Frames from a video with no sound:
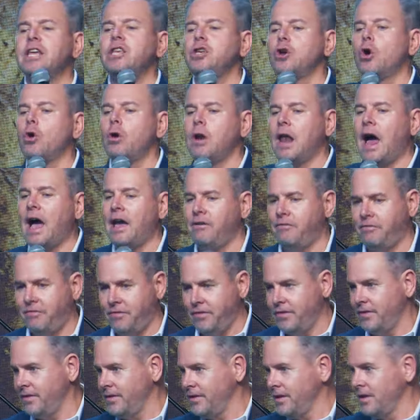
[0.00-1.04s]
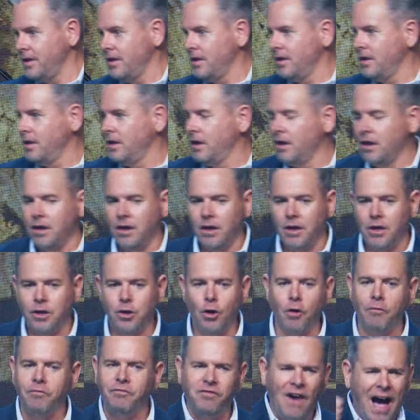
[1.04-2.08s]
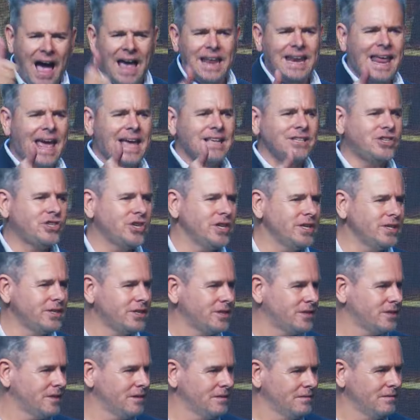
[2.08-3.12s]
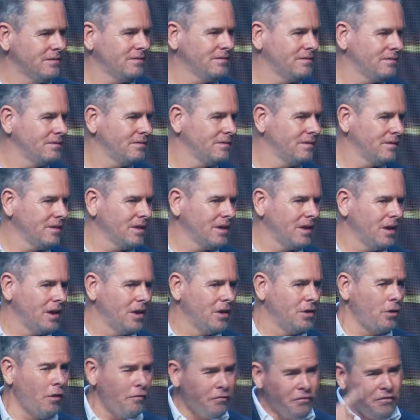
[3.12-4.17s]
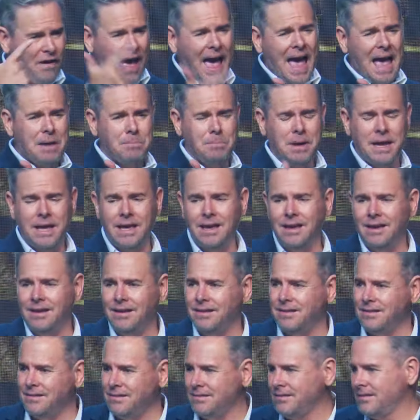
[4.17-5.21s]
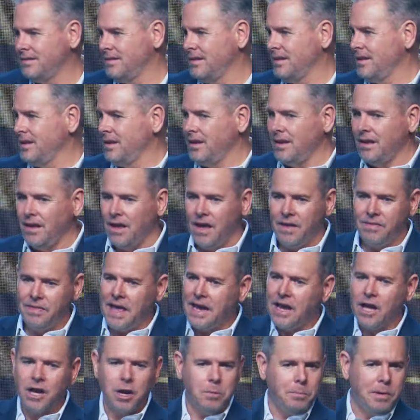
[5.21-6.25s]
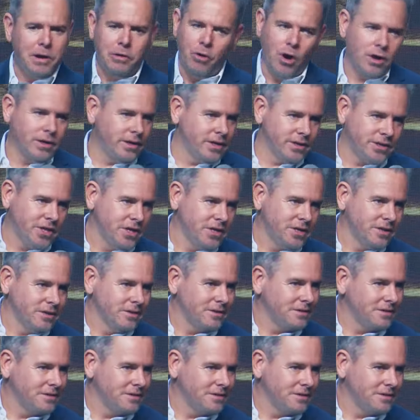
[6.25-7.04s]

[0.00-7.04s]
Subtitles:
your life, your finances, your family, they're going to be wrong decisions.